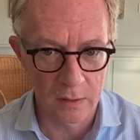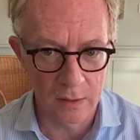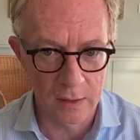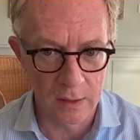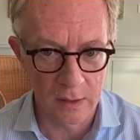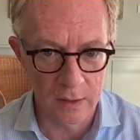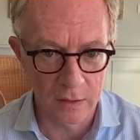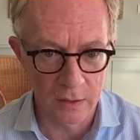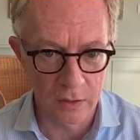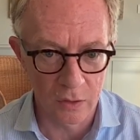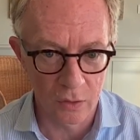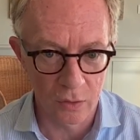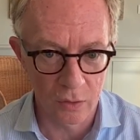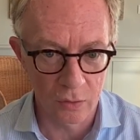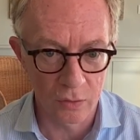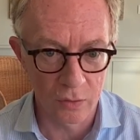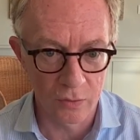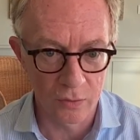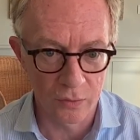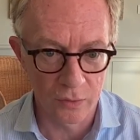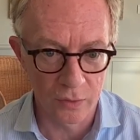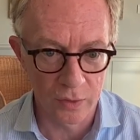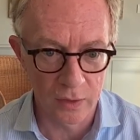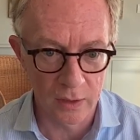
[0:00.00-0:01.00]

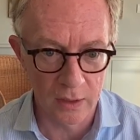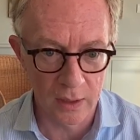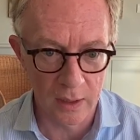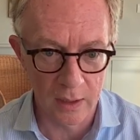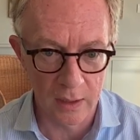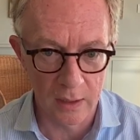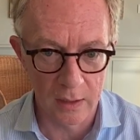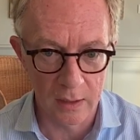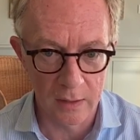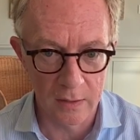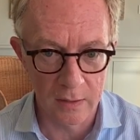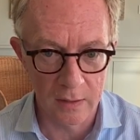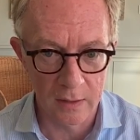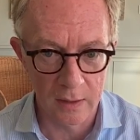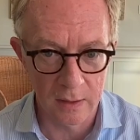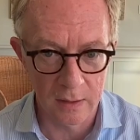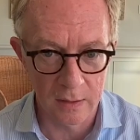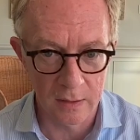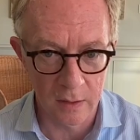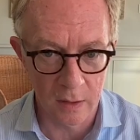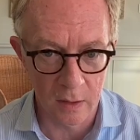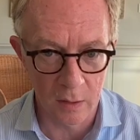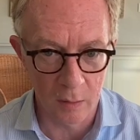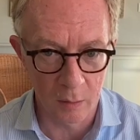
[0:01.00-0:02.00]
elastography as
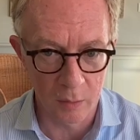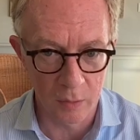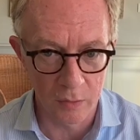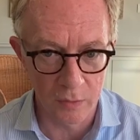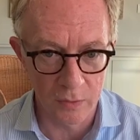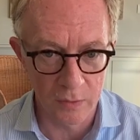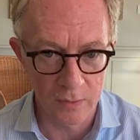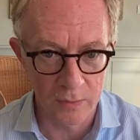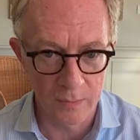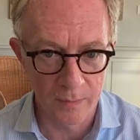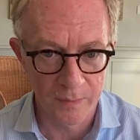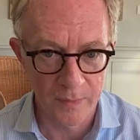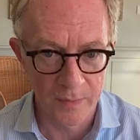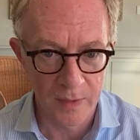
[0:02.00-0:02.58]
examples.